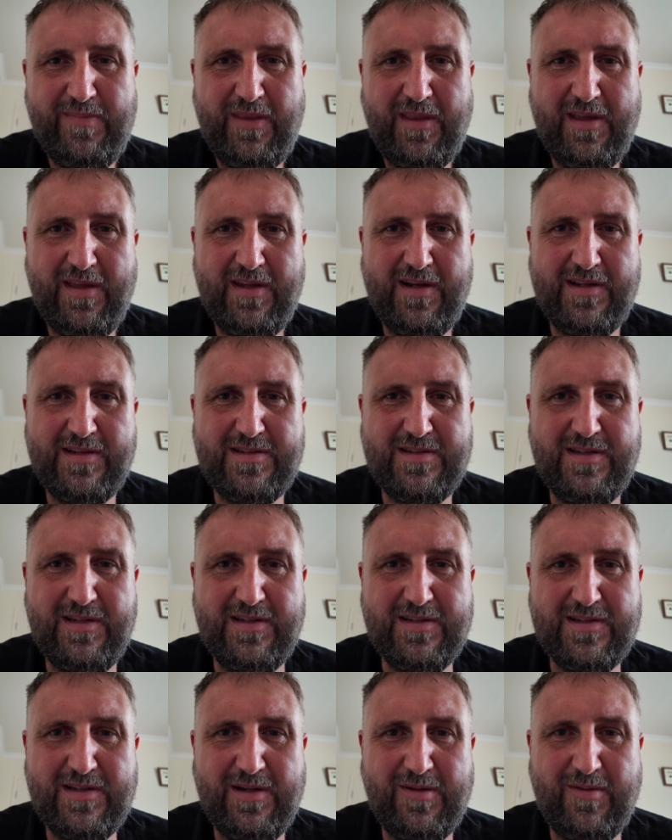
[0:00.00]
And as
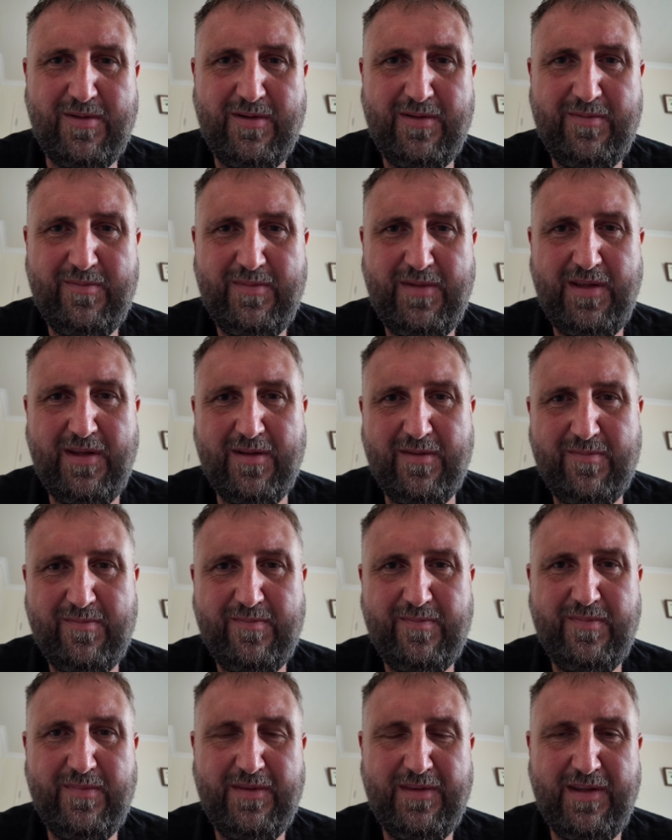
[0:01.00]
things go on,
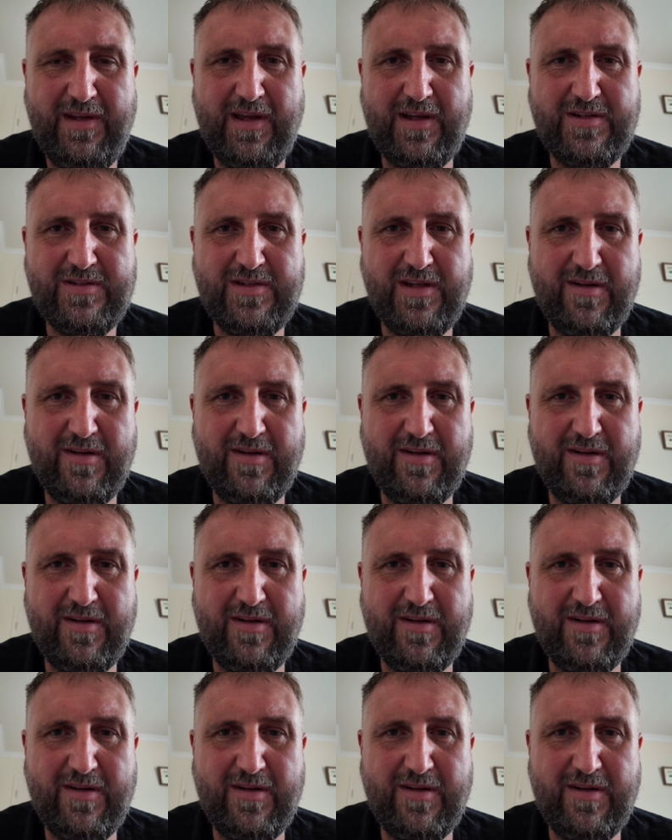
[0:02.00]
the next